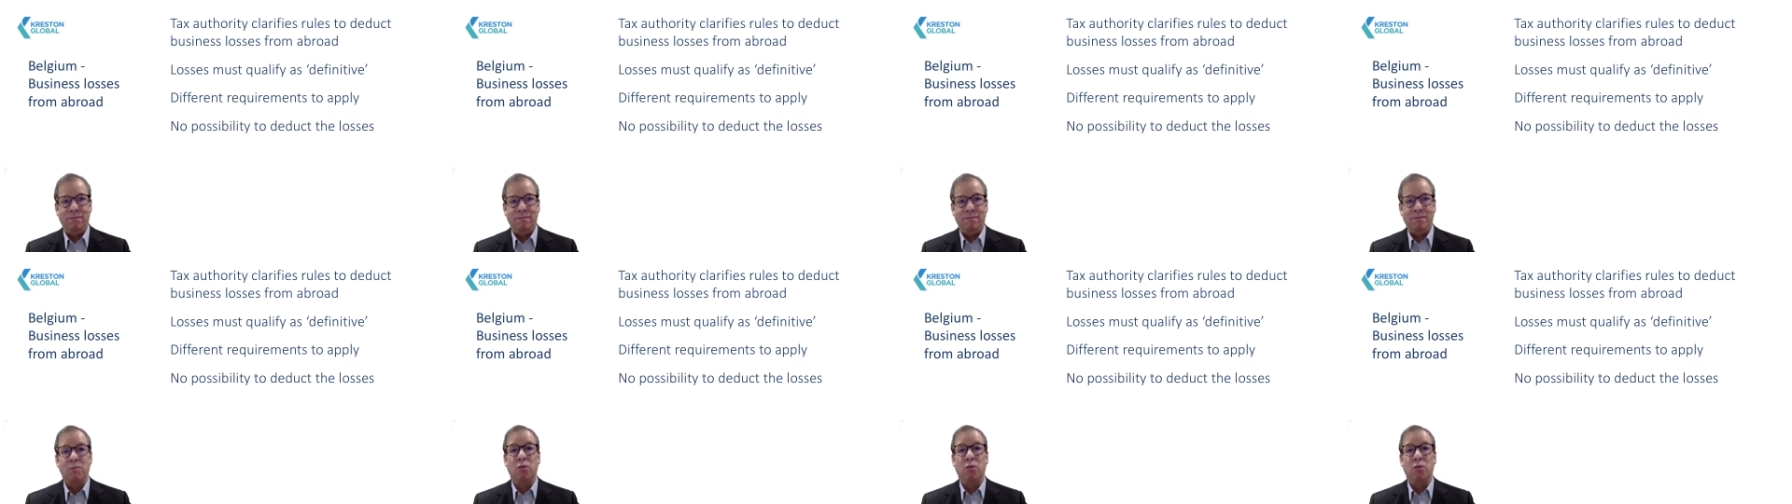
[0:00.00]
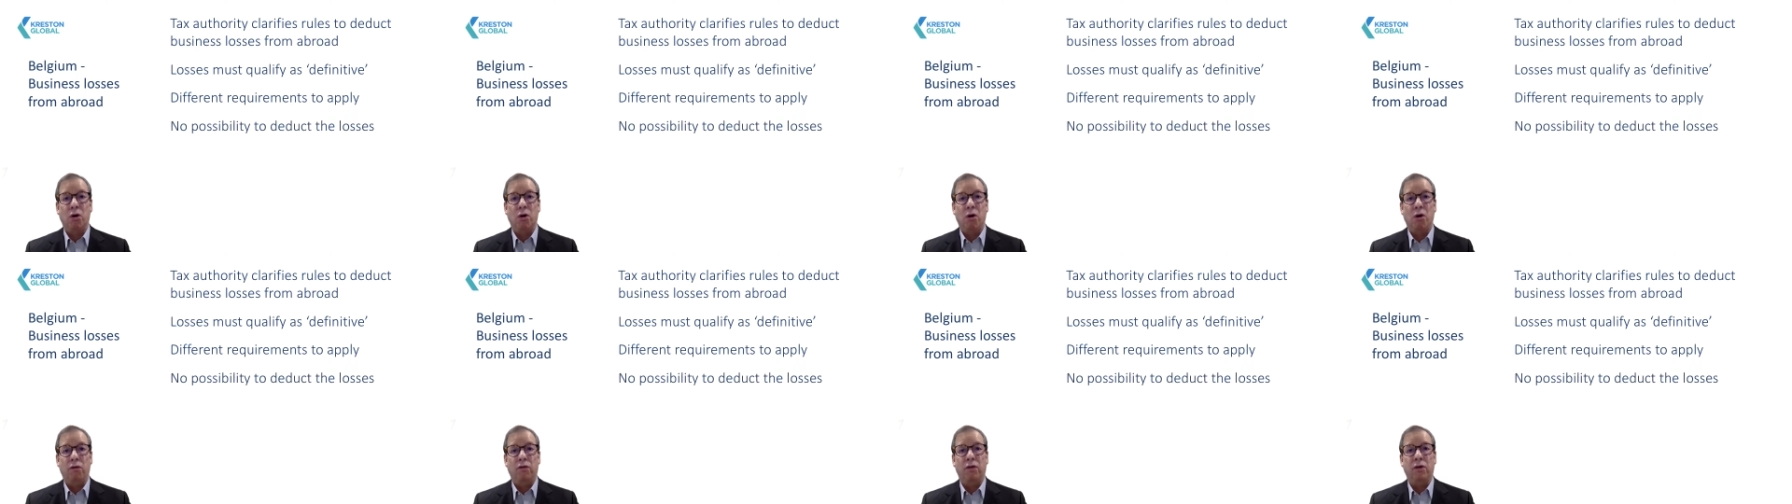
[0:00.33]

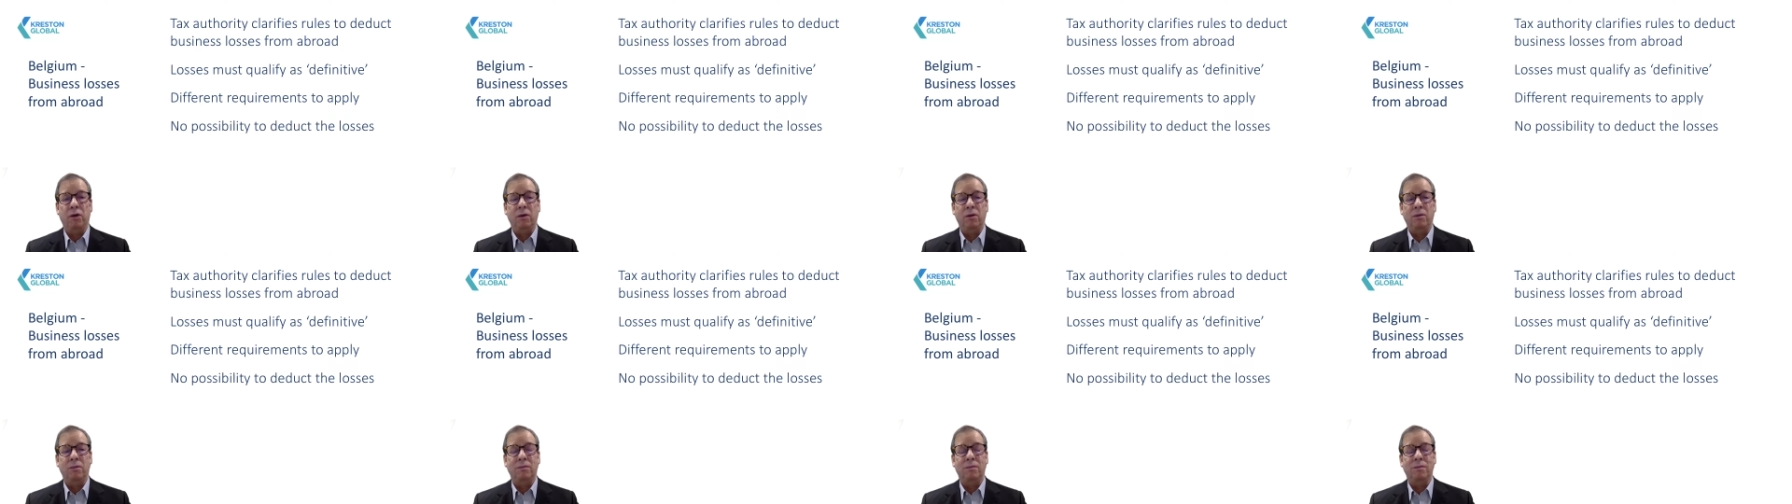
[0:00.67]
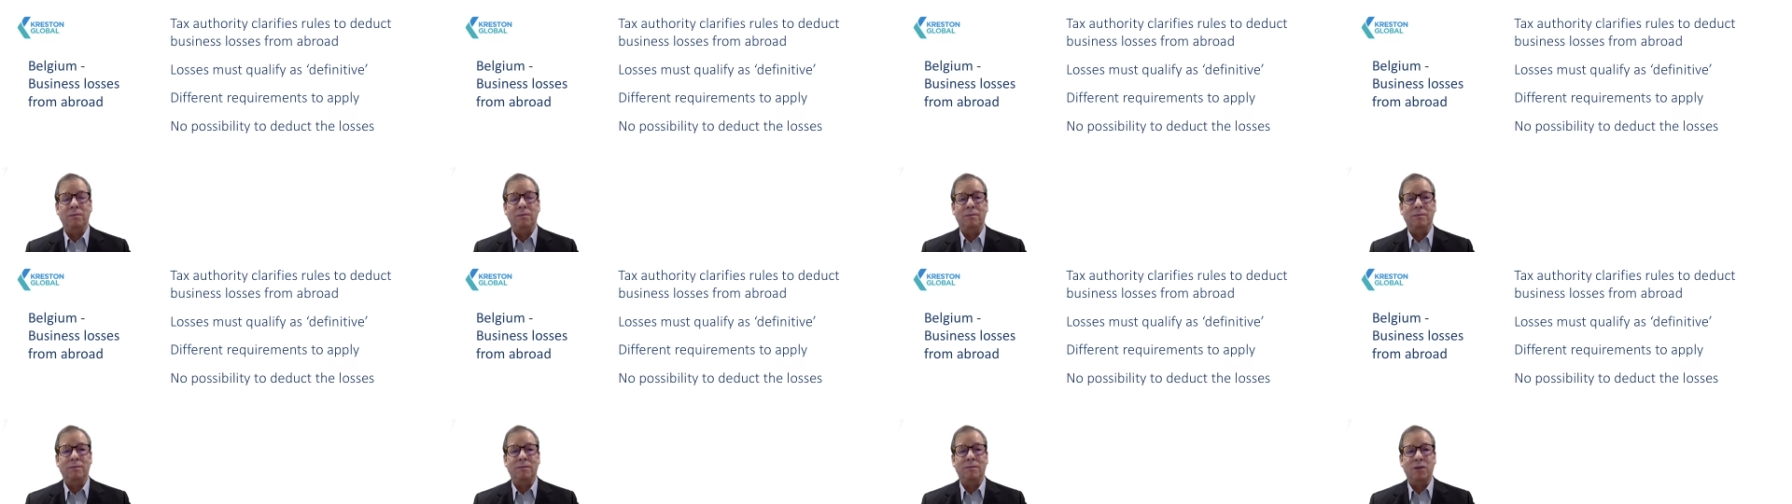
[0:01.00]
Moreover,
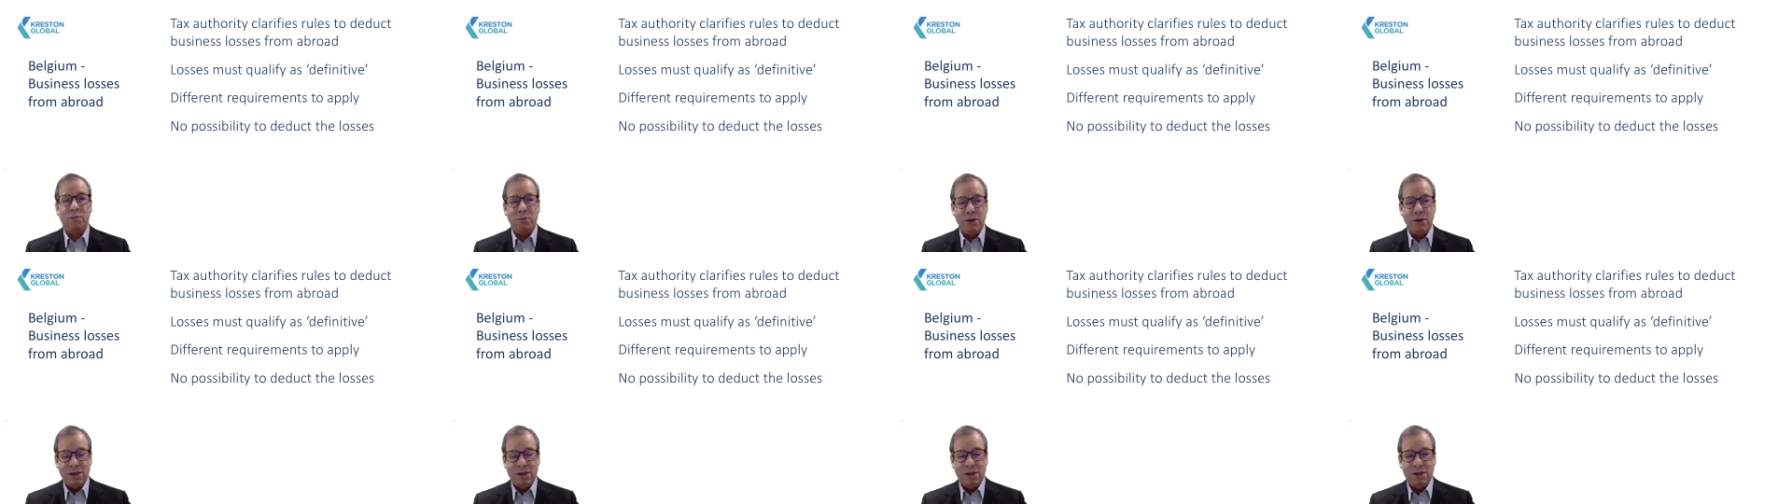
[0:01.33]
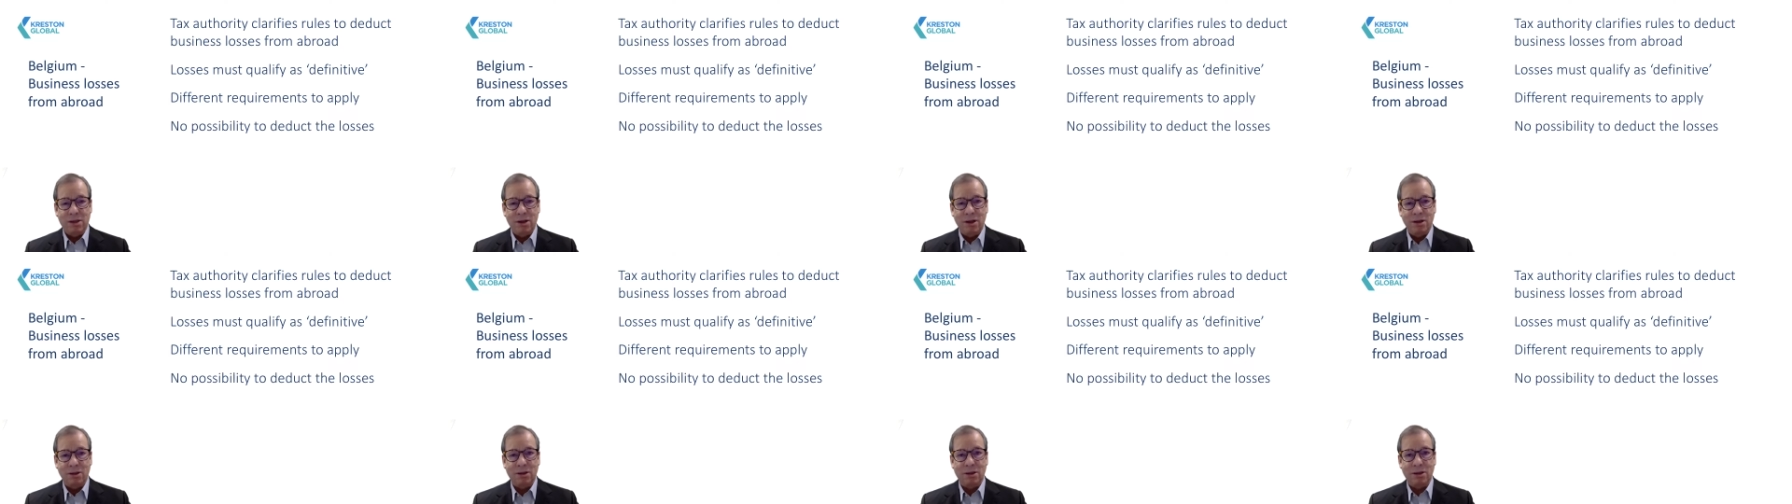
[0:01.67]
the business
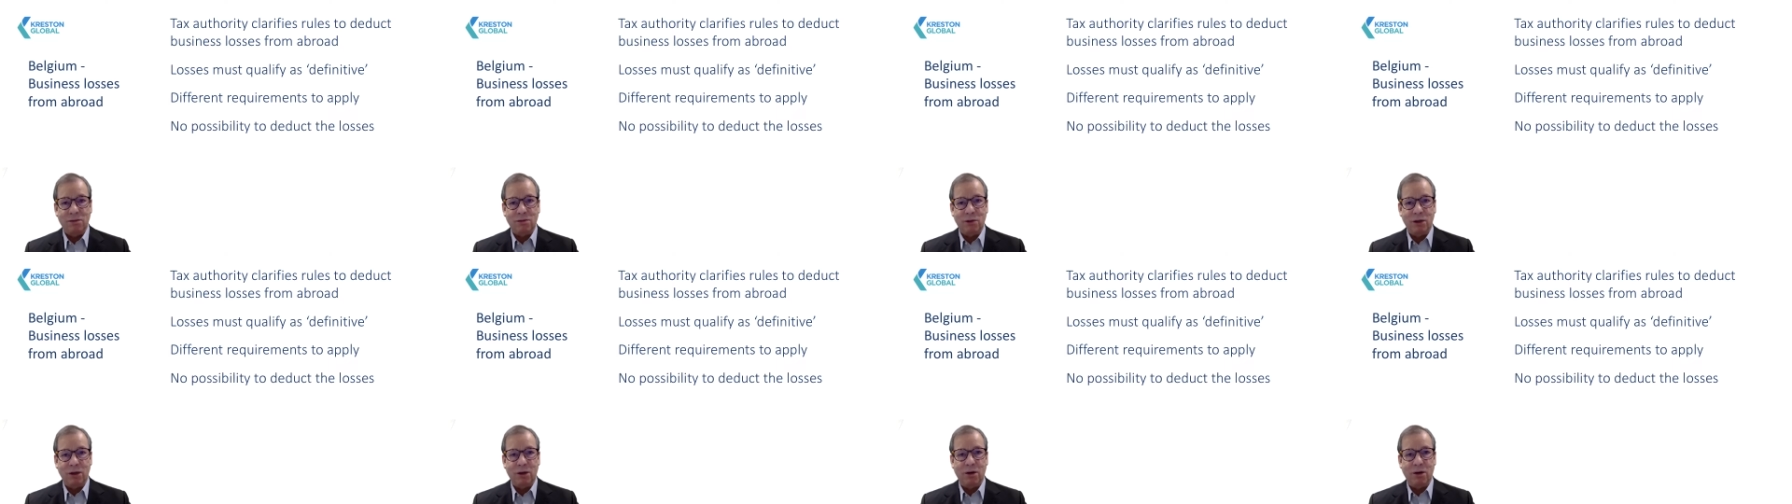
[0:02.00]
losses will